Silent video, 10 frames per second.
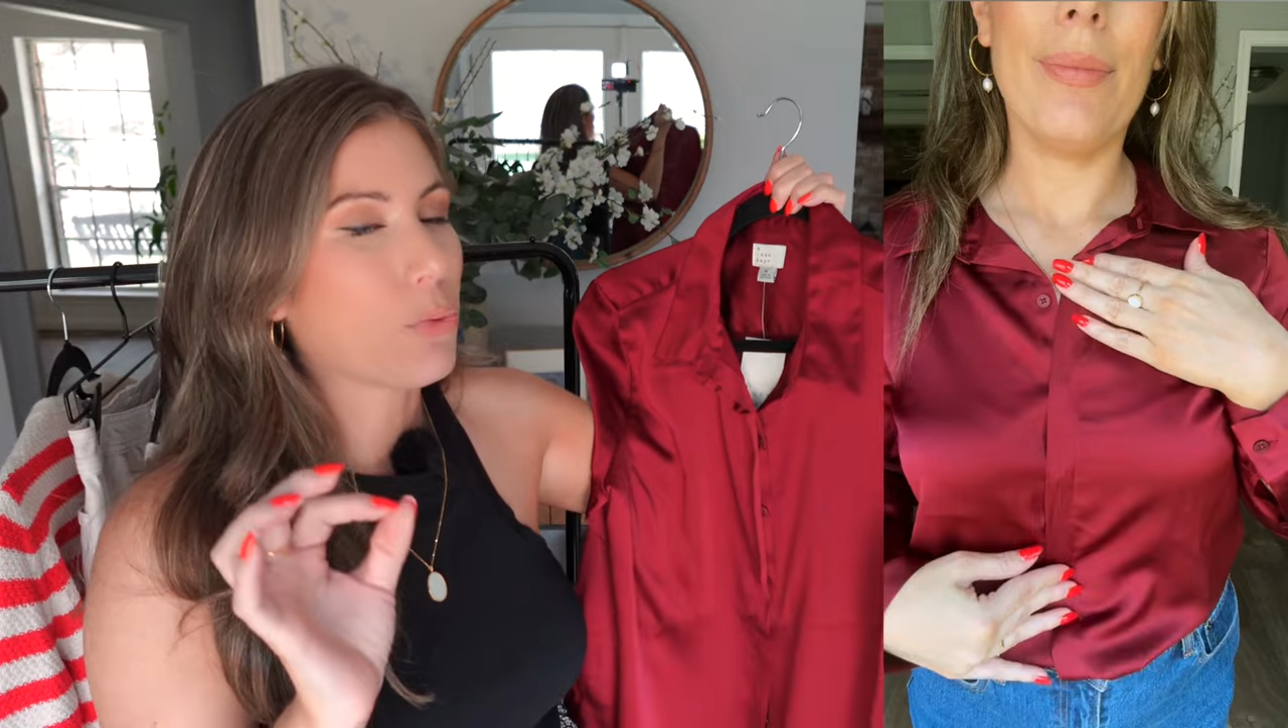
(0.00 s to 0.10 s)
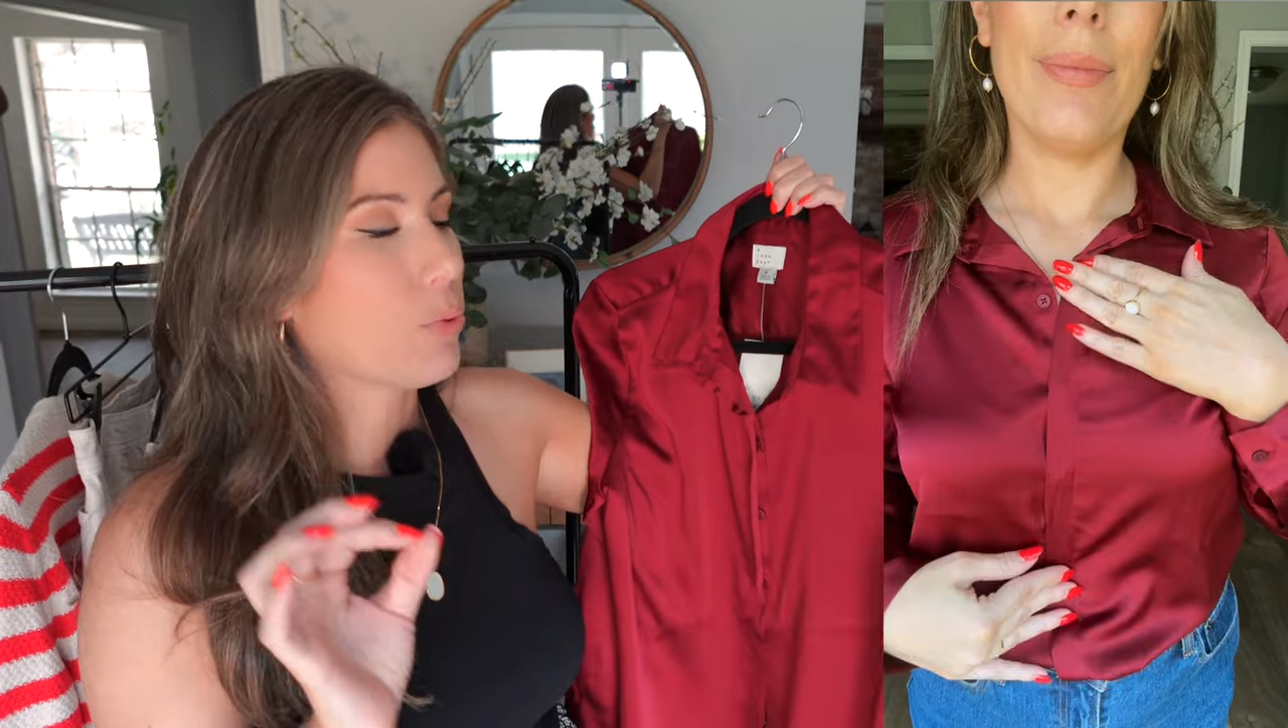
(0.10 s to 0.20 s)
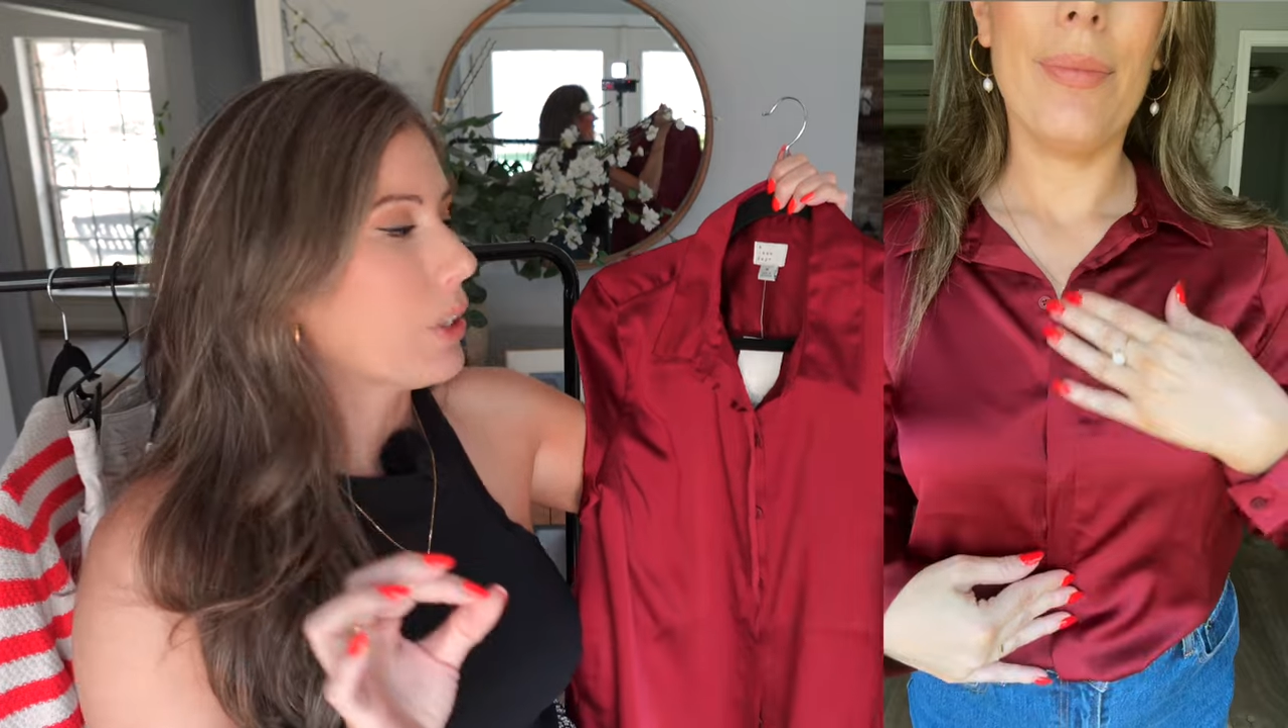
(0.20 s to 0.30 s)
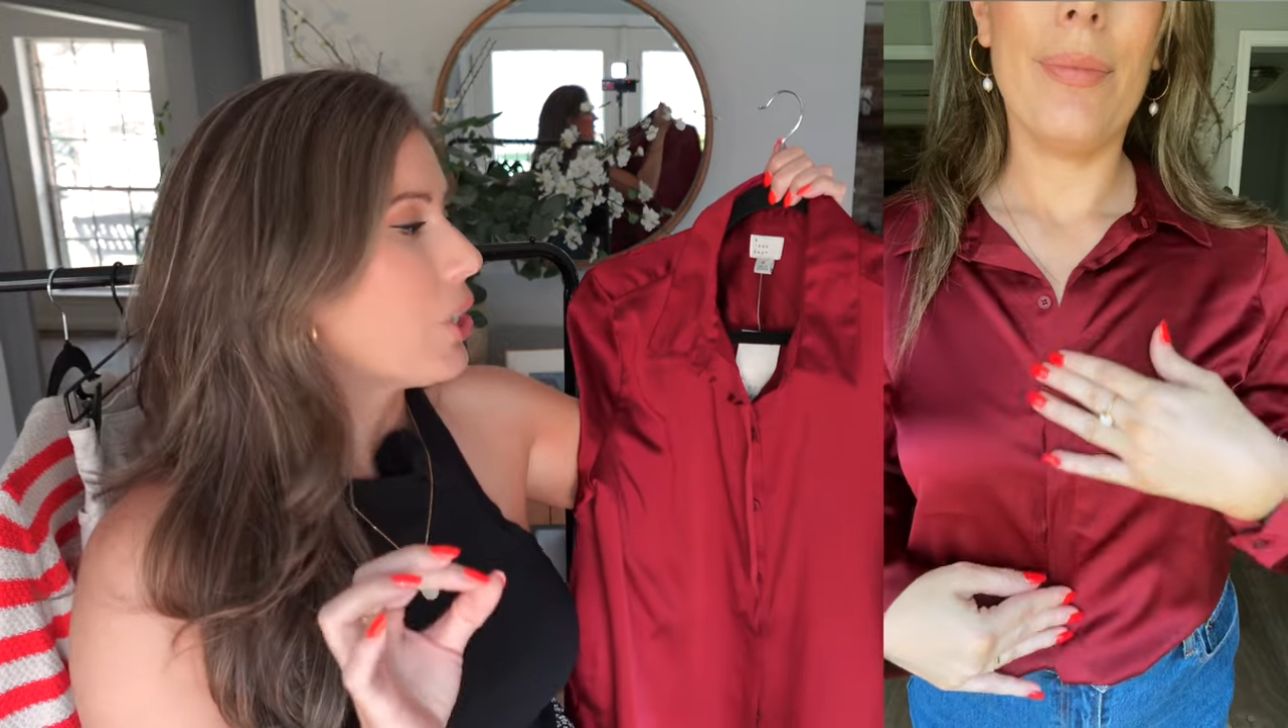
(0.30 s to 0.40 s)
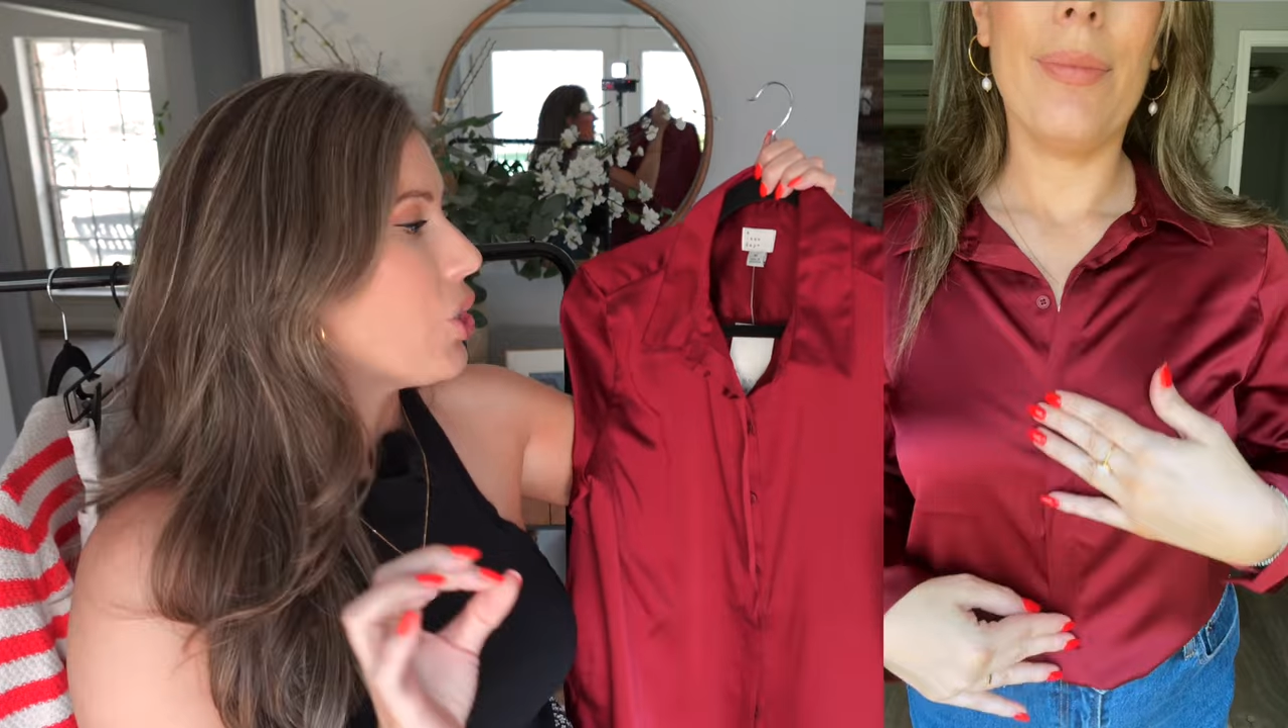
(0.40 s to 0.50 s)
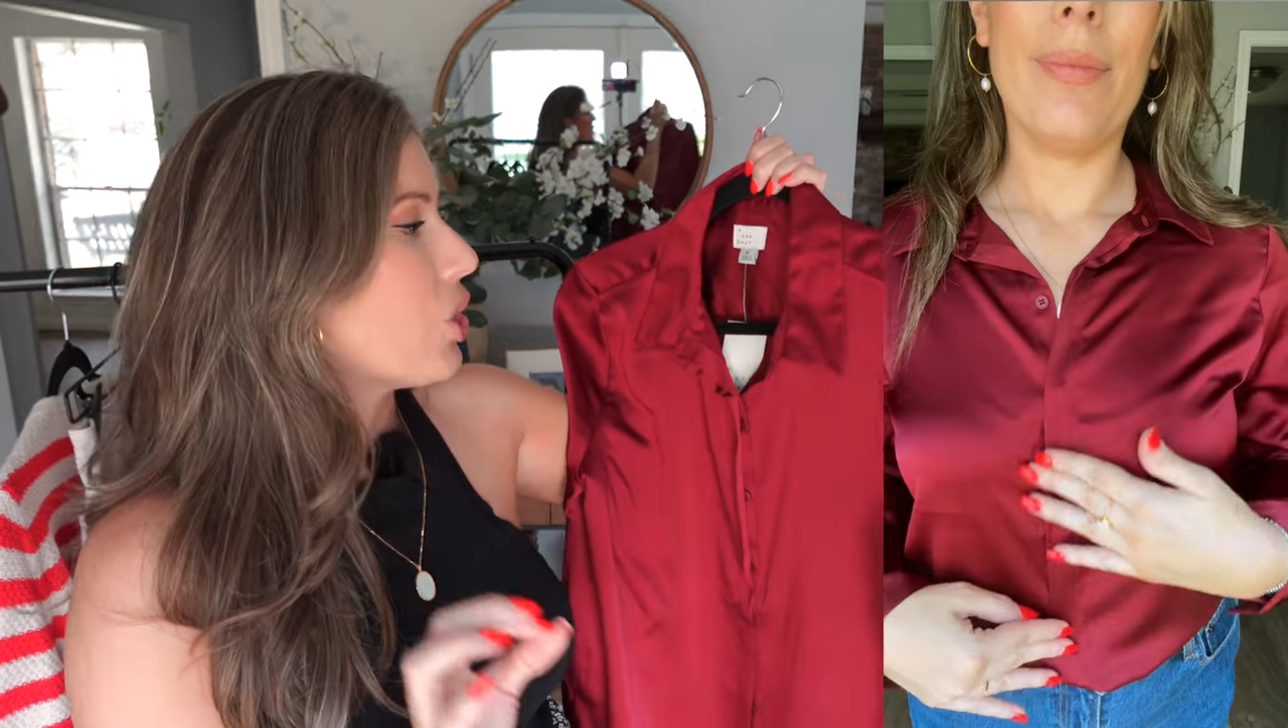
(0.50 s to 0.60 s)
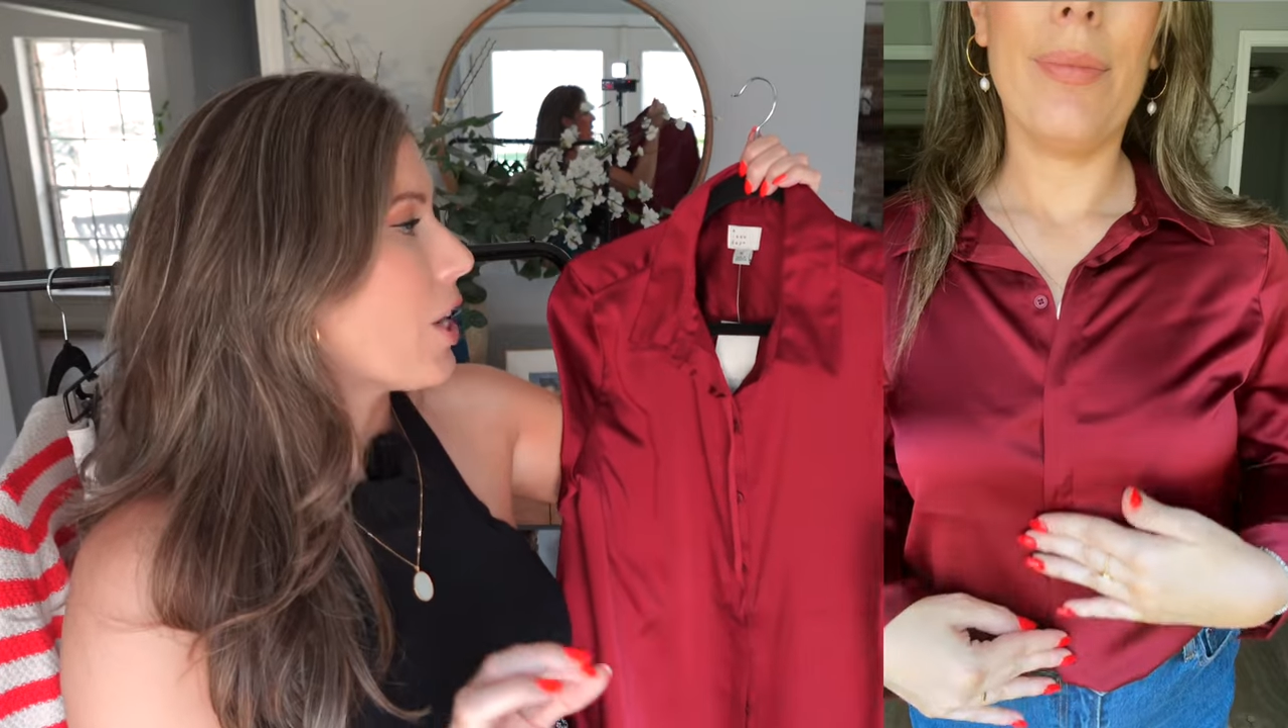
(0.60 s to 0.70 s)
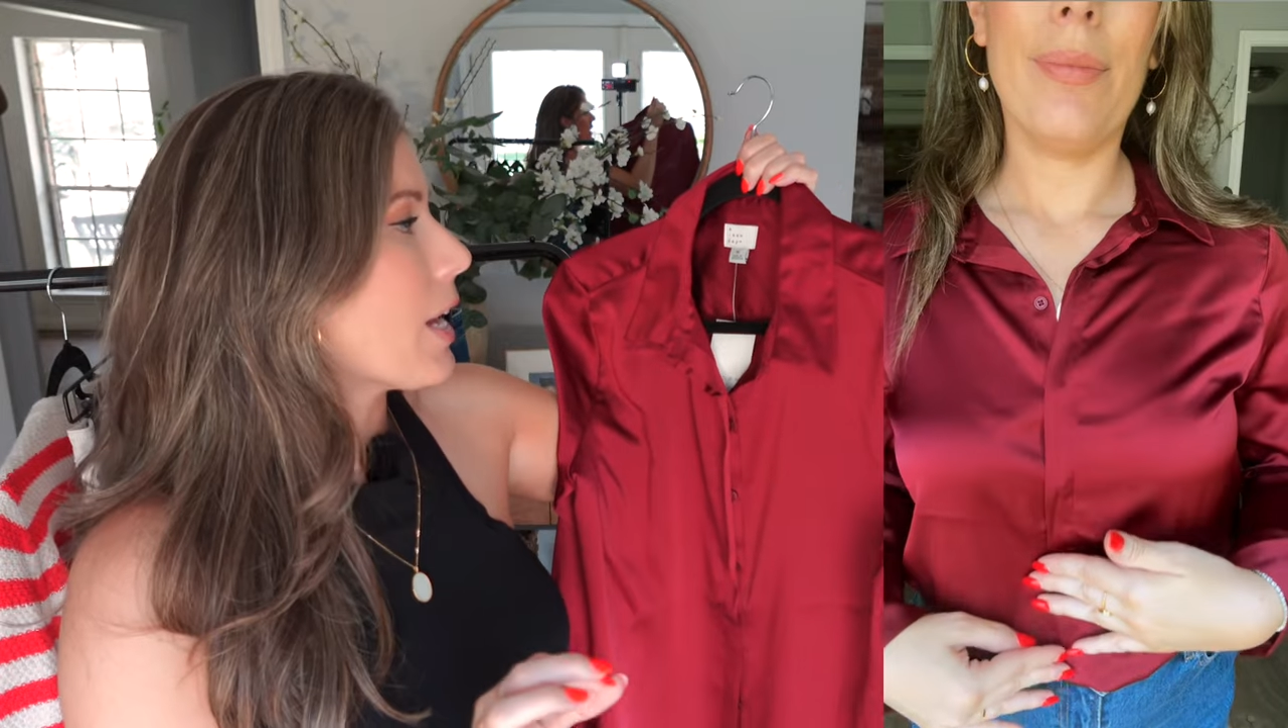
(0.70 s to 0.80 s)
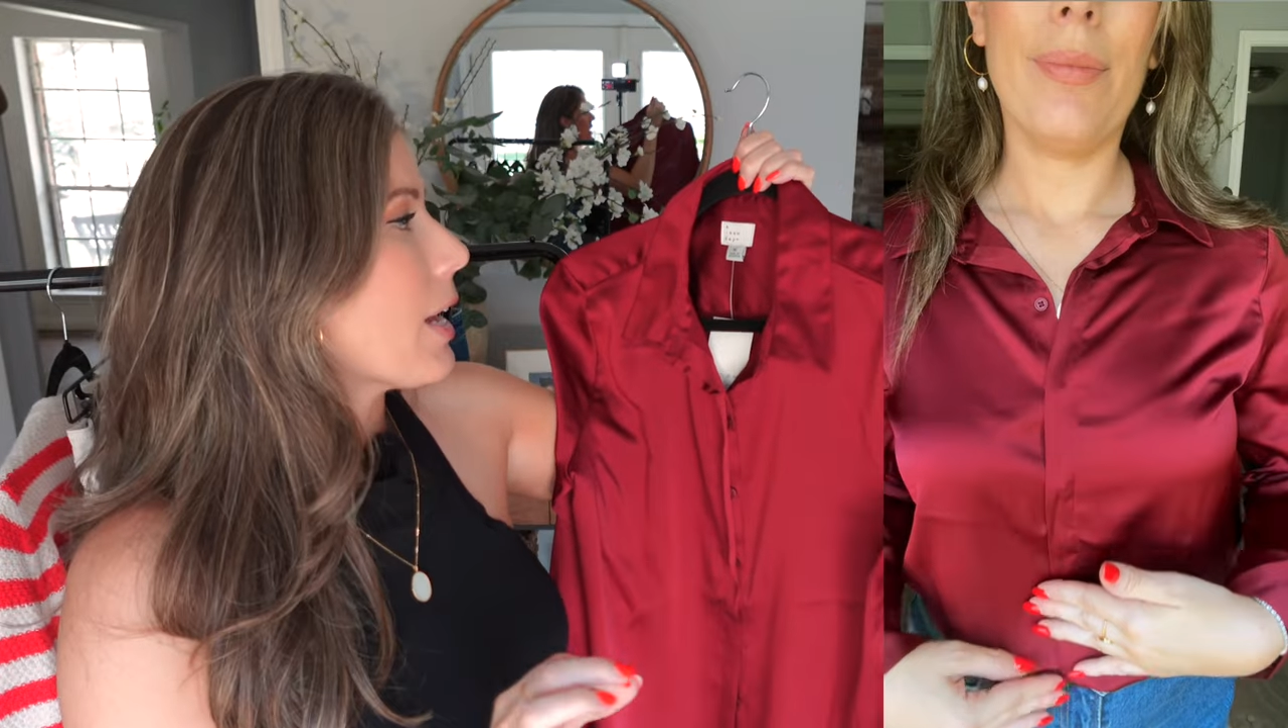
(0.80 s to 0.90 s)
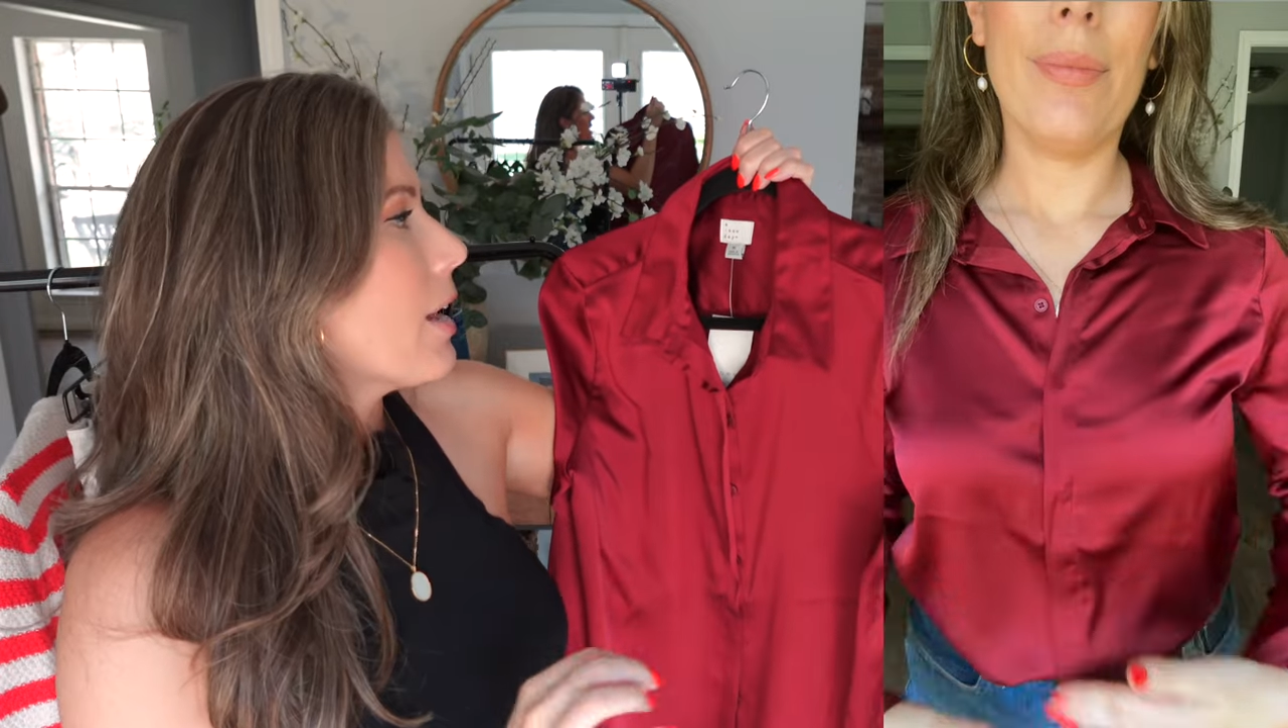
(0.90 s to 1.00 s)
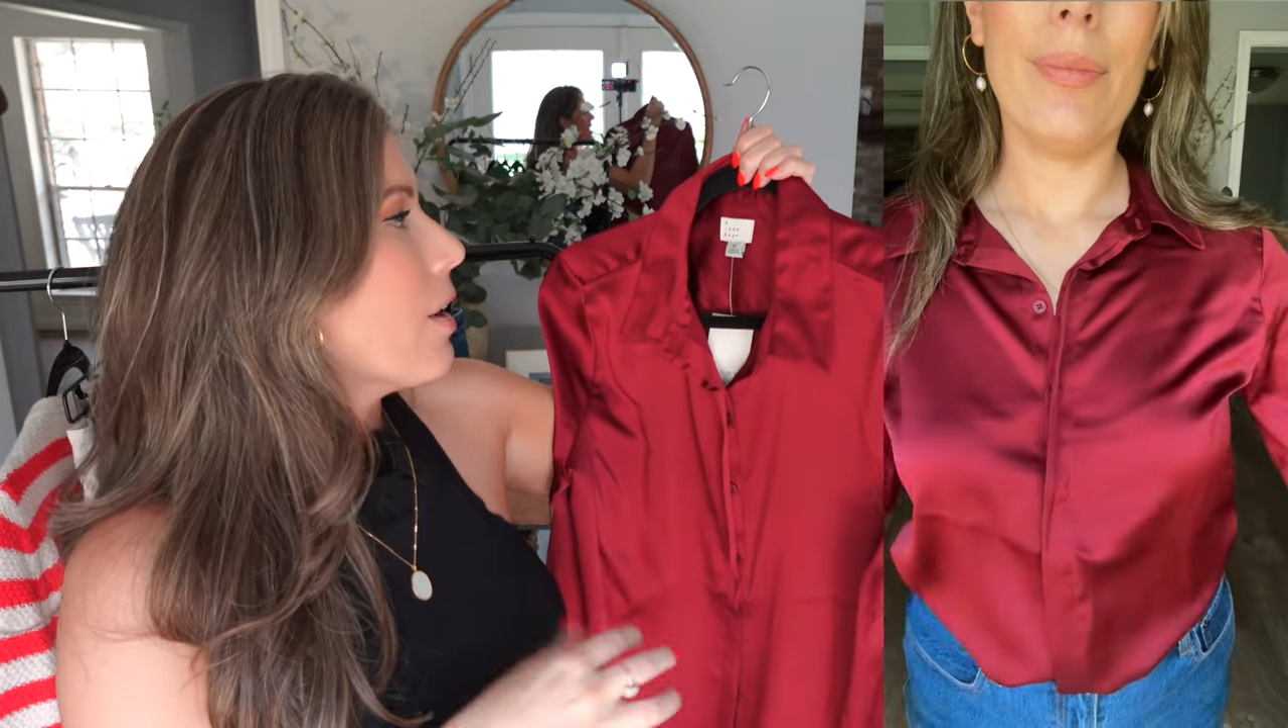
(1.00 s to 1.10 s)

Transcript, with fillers: really chic,